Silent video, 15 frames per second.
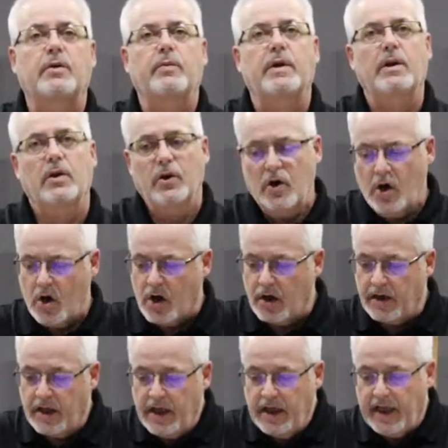And we
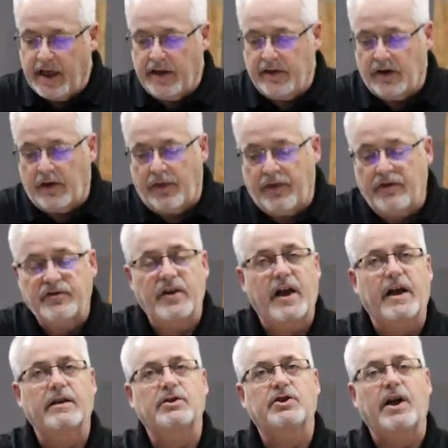learn in the
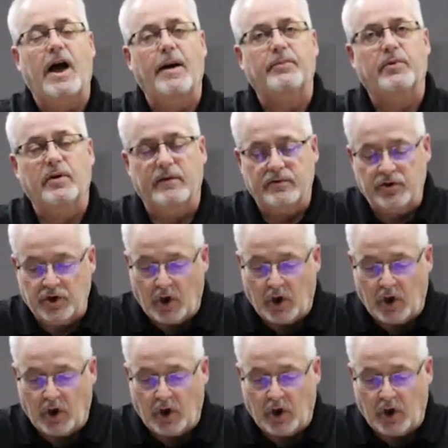second chapter of